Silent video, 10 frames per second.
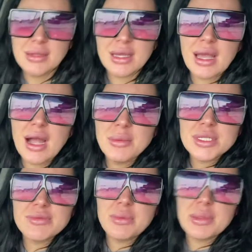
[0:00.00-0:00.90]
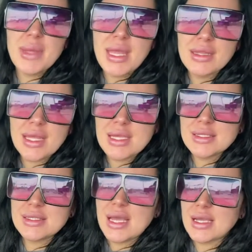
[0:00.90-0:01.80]
Like, how much of a big pain in the ass
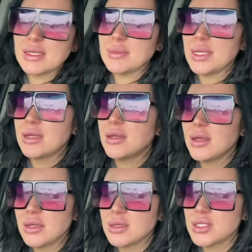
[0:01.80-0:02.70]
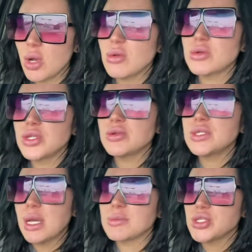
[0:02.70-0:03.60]
is that gonna be? Don't do
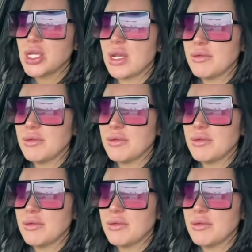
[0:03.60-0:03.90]
dumb shit.